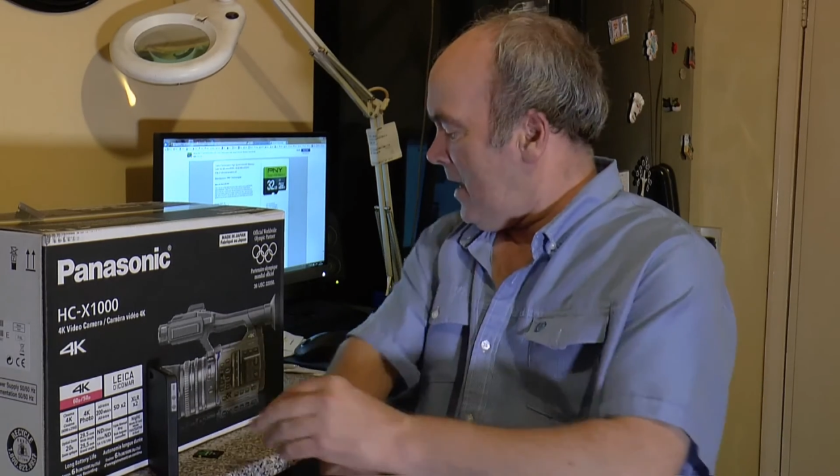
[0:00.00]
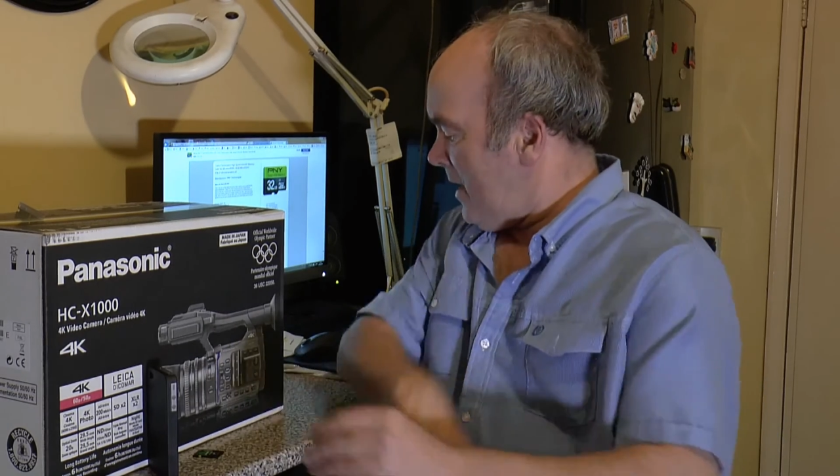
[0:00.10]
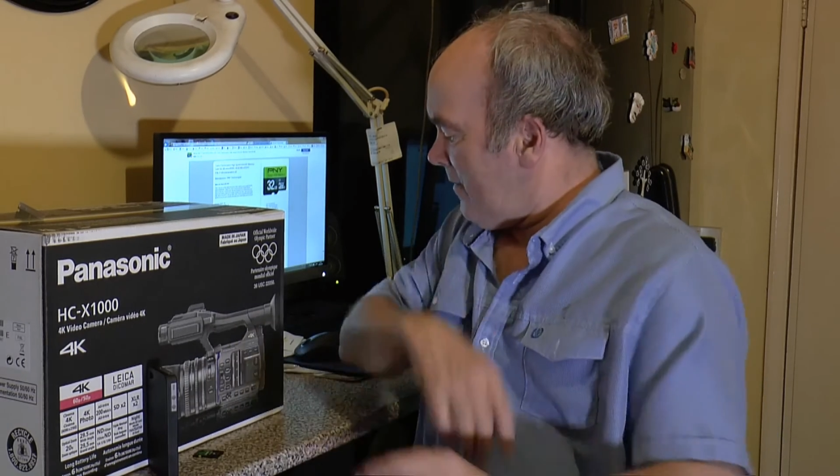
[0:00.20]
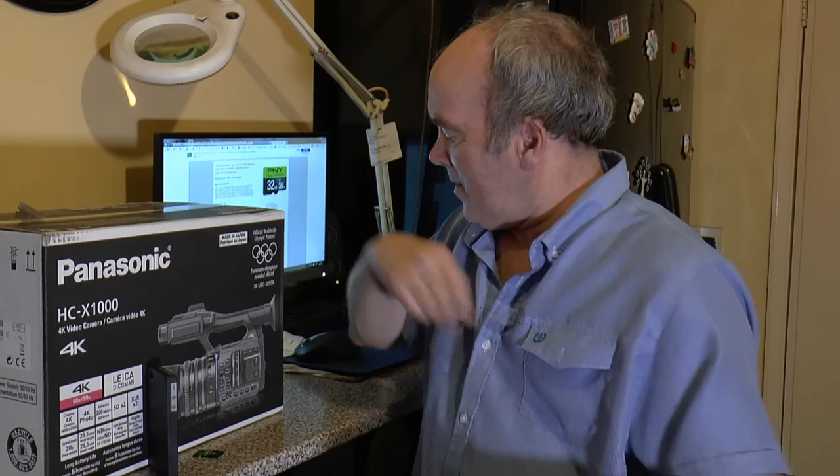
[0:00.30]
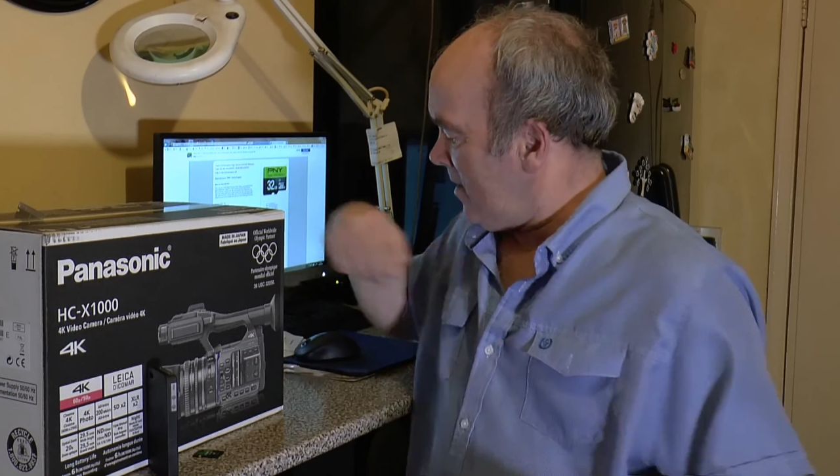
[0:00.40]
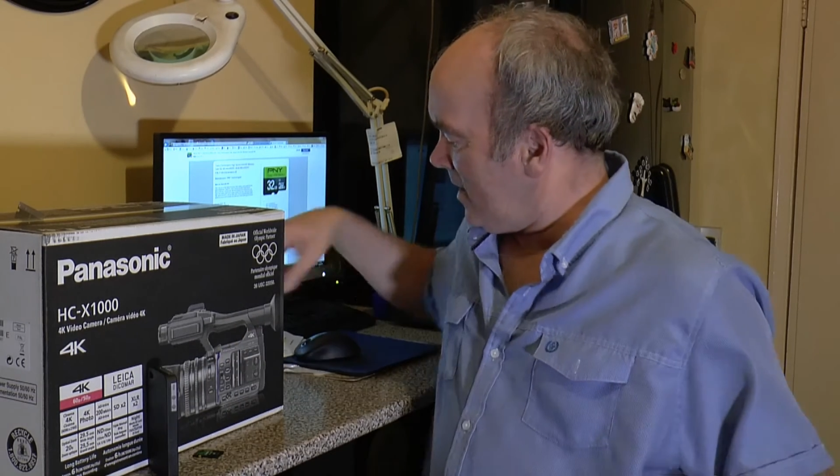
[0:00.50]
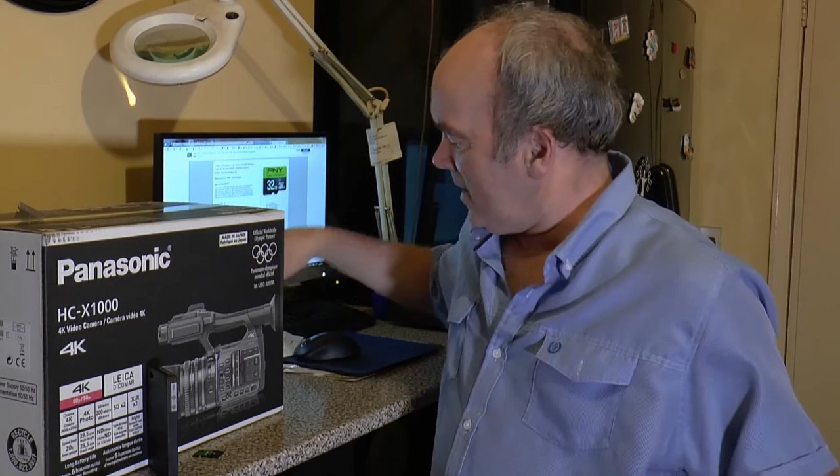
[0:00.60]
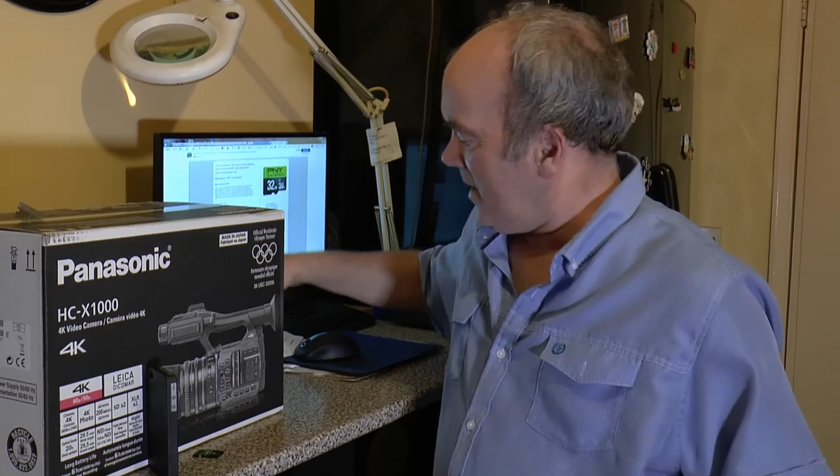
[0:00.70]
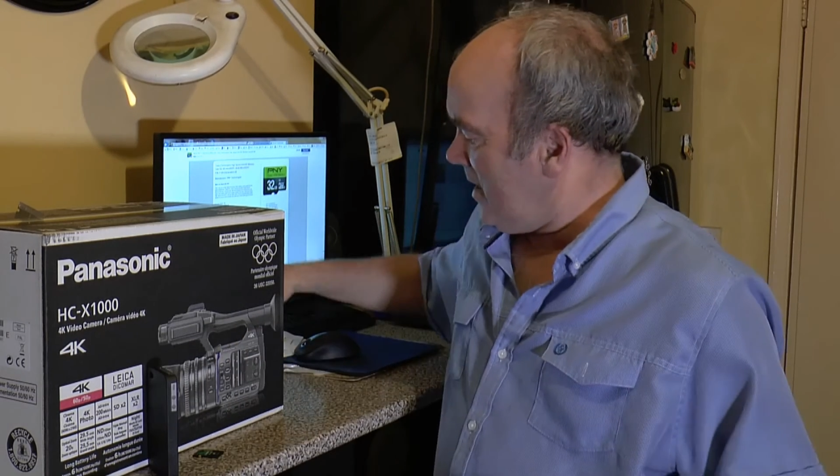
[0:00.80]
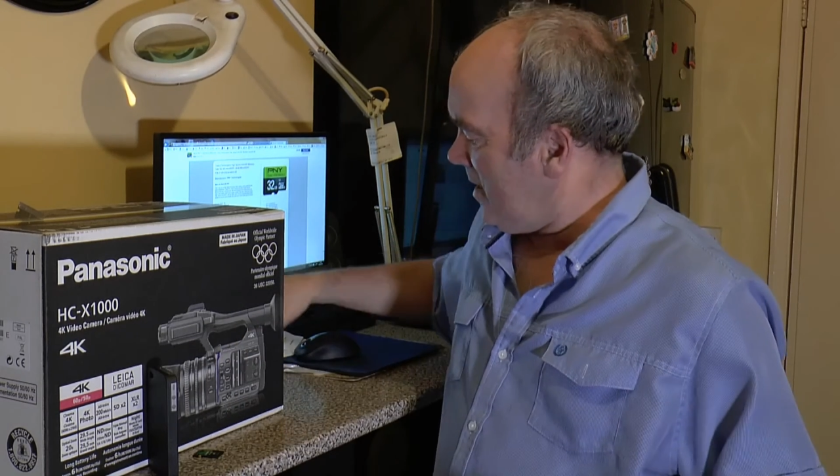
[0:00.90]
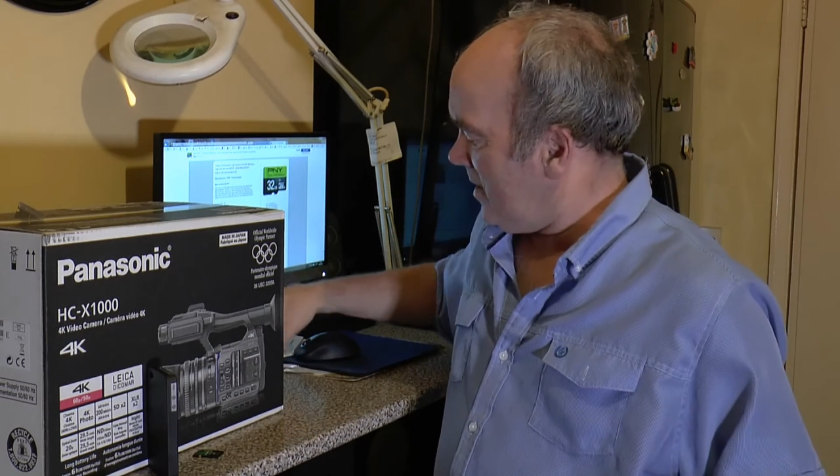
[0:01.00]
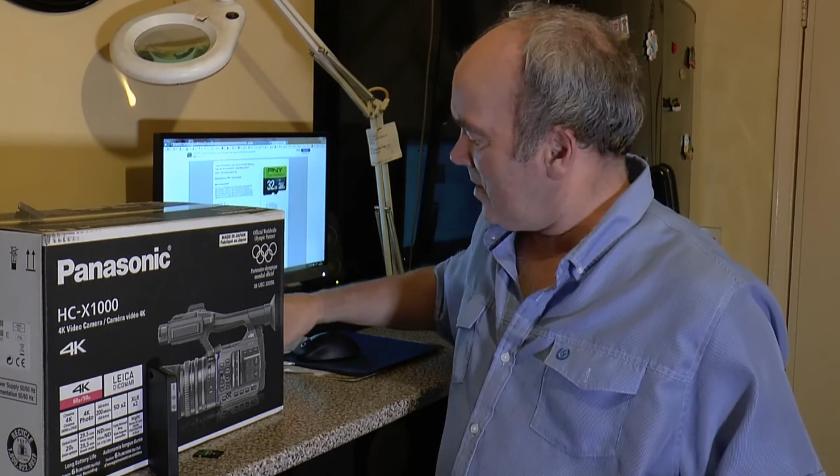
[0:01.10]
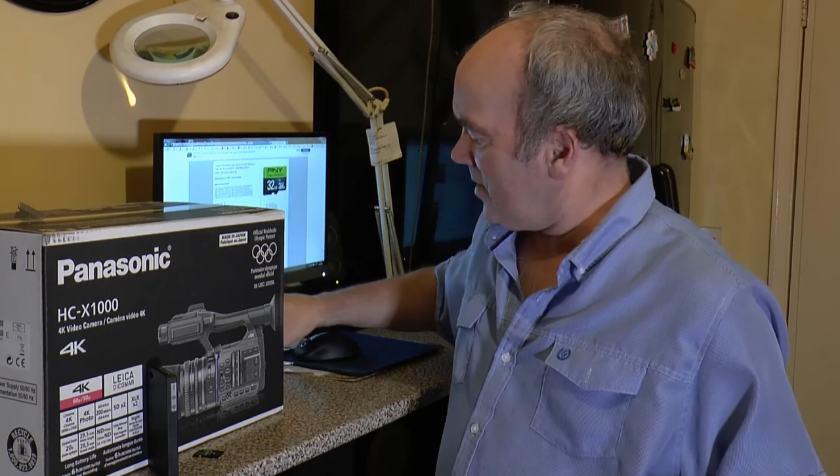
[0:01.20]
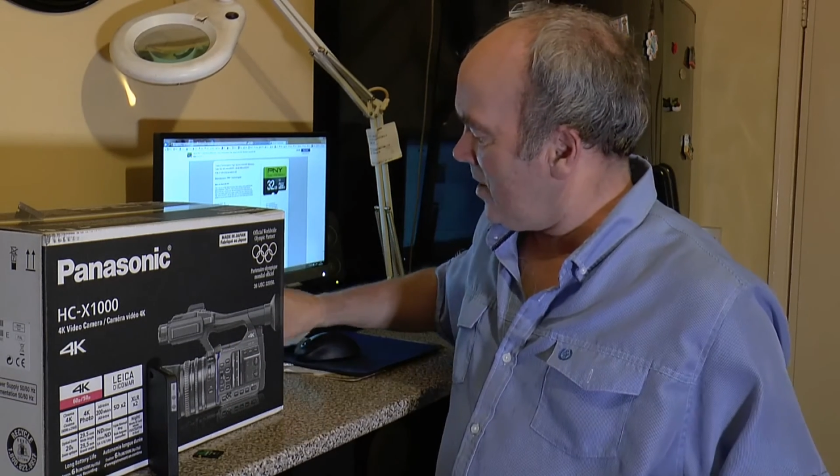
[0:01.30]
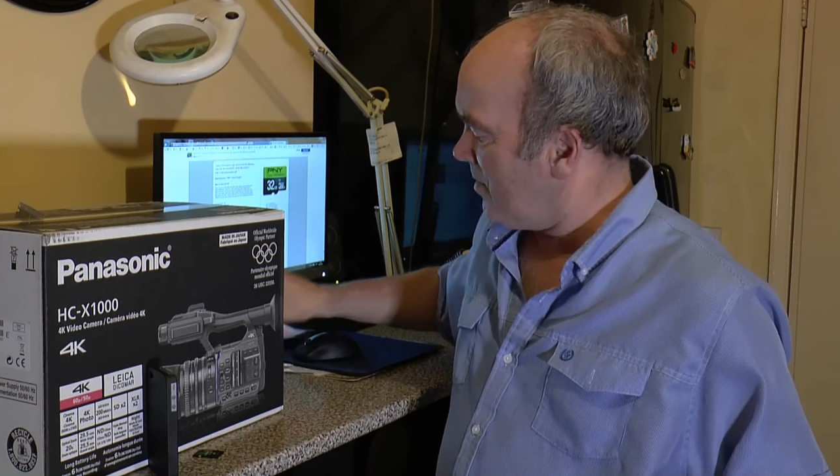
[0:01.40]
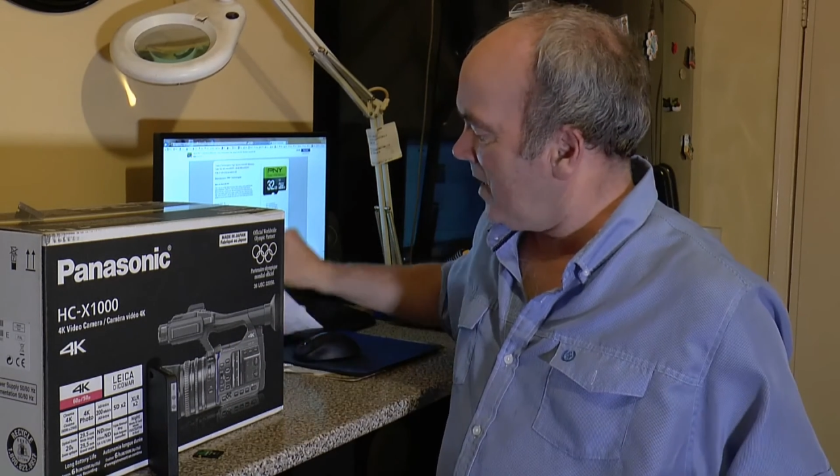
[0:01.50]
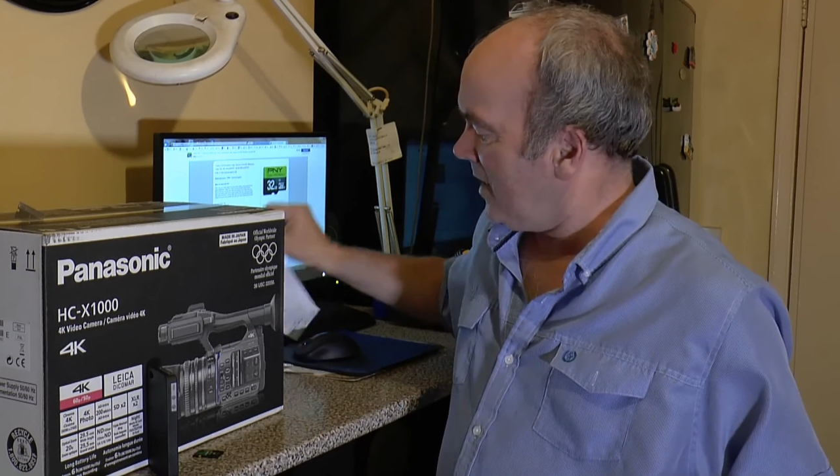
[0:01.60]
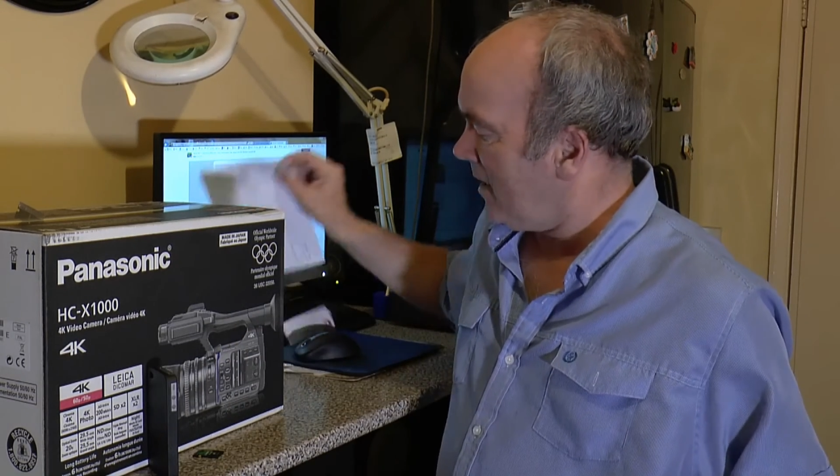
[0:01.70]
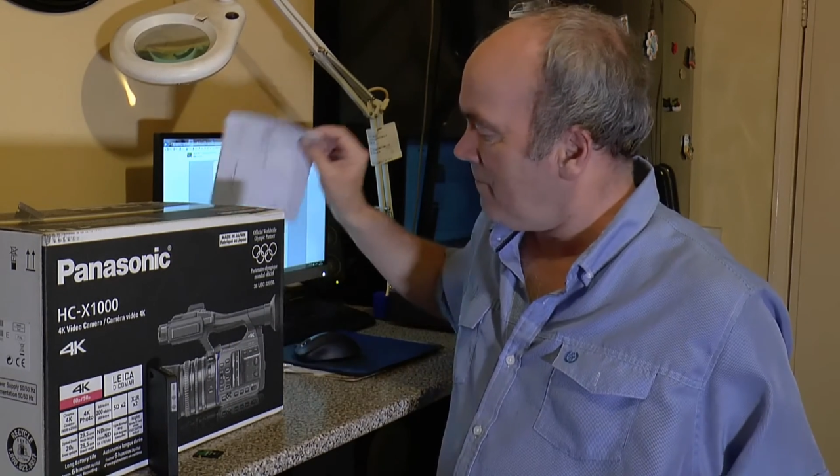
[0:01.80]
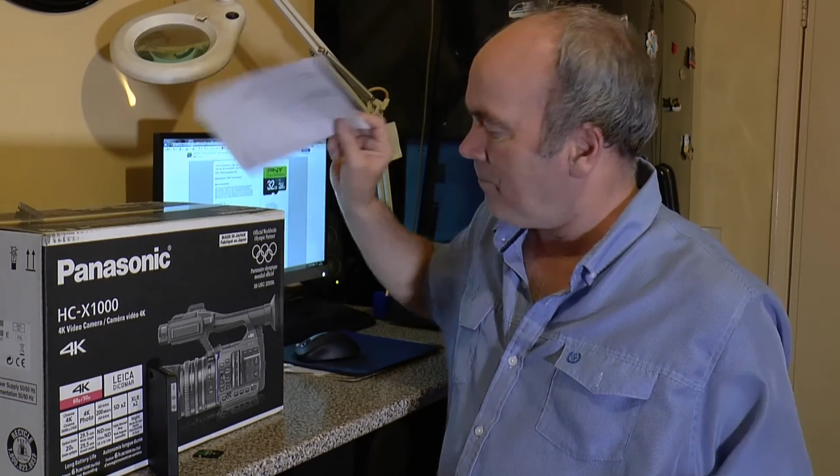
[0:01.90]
if I start at the beginning,